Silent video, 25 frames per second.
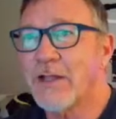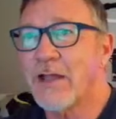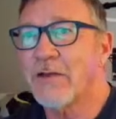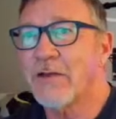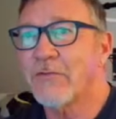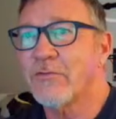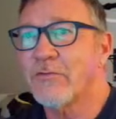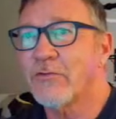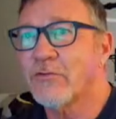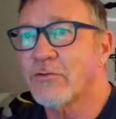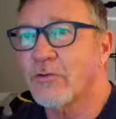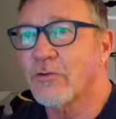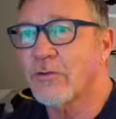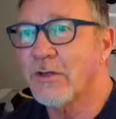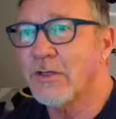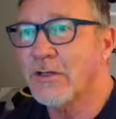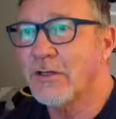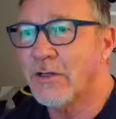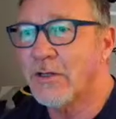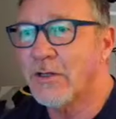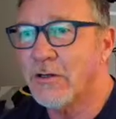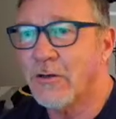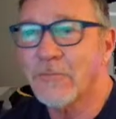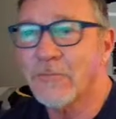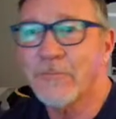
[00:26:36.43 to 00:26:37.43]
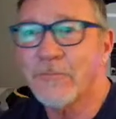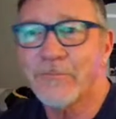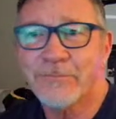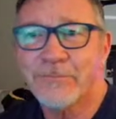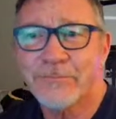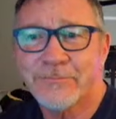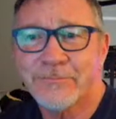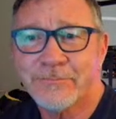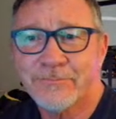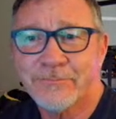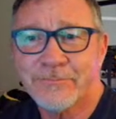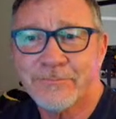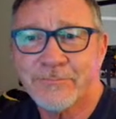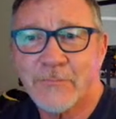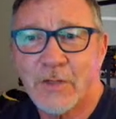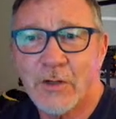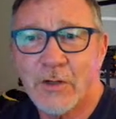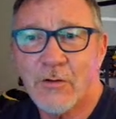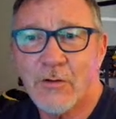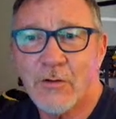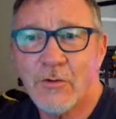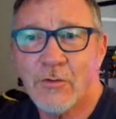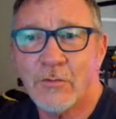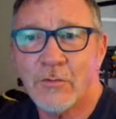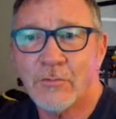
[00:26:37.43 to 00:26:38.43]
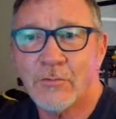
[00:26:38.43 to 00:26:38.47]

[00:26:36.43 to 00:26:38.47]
on the screen here. Oh,